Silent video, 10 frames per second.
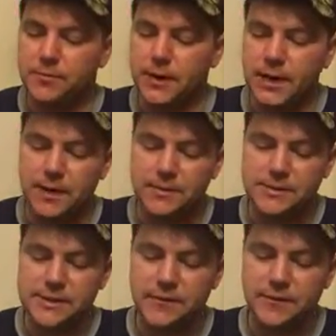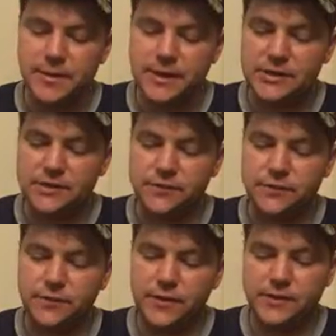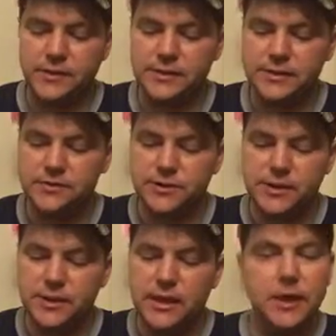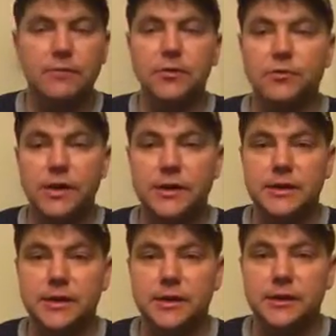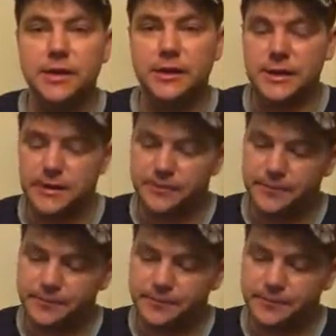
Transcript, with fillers: but hobbits have a passion for family history and were ready to hear it again.